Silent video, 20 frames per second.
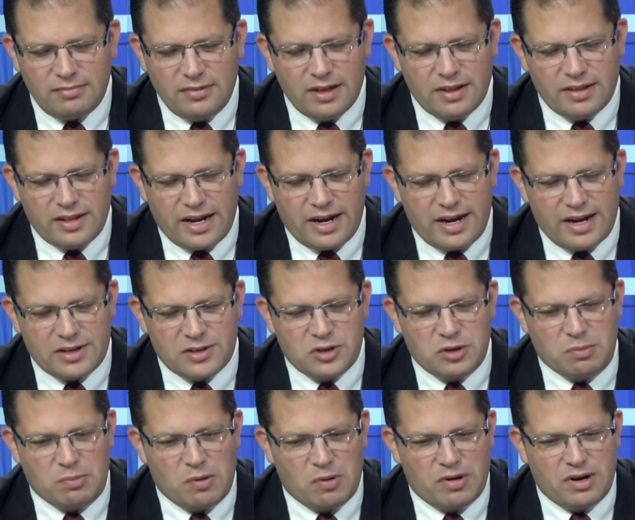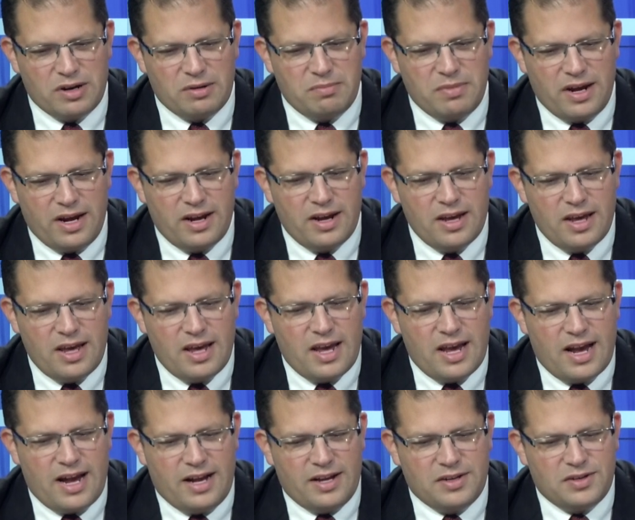that has supported me
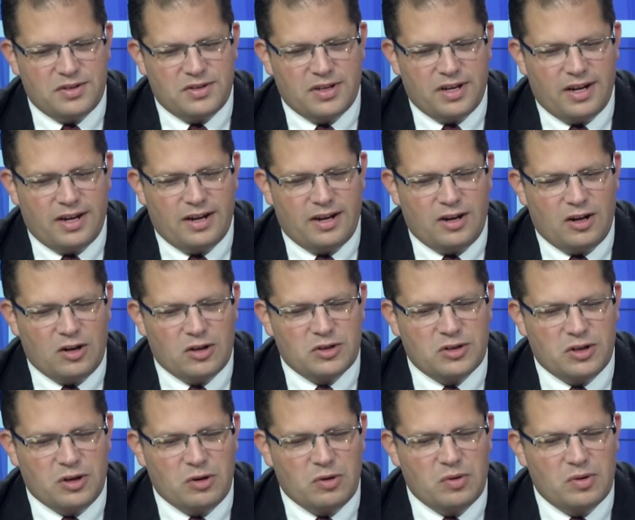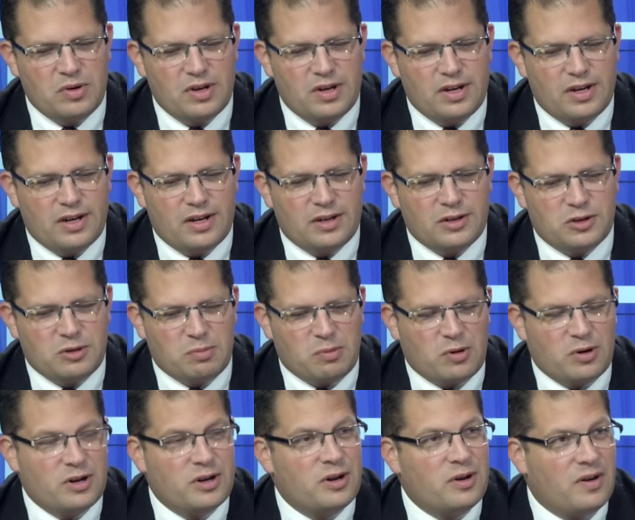has also
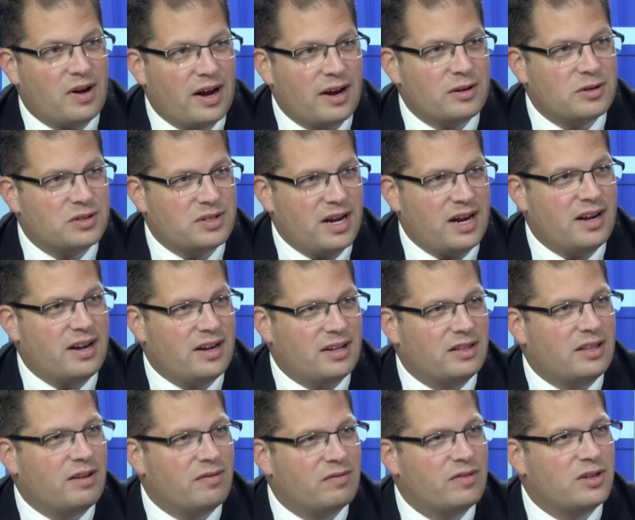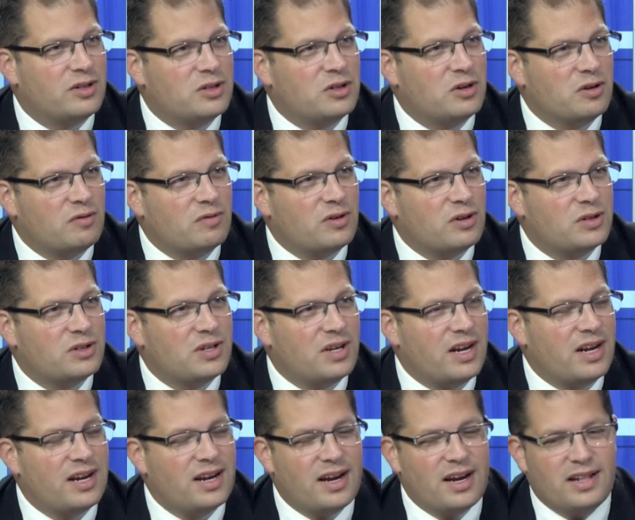supported Ohio State and loved this
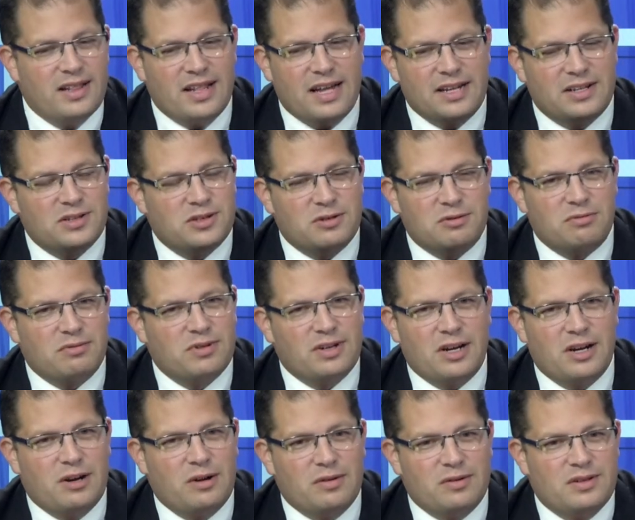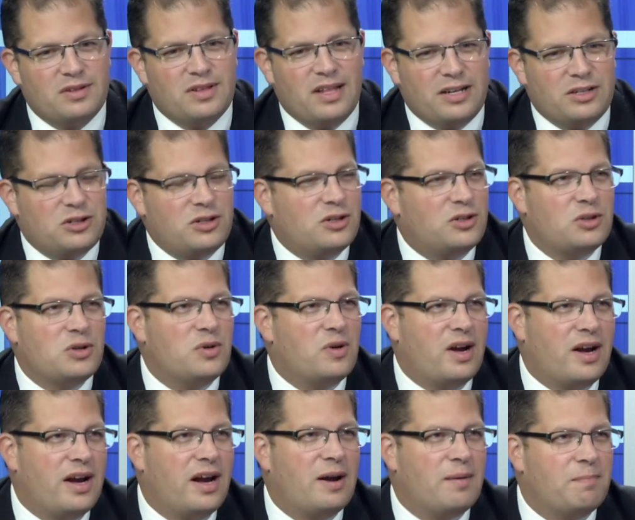university, and that's, you know, that's just who
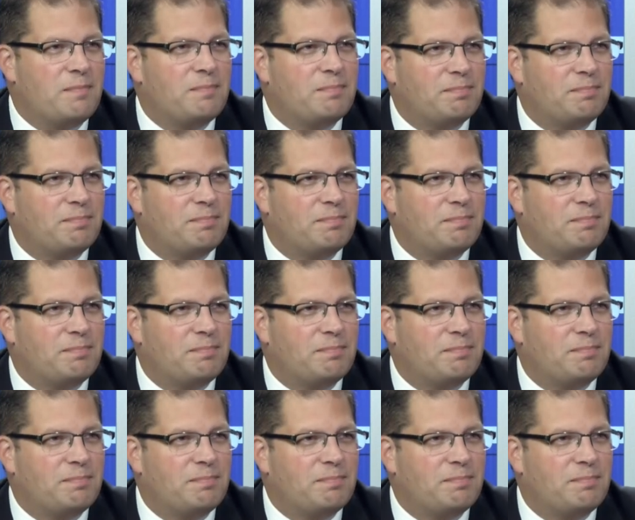I am.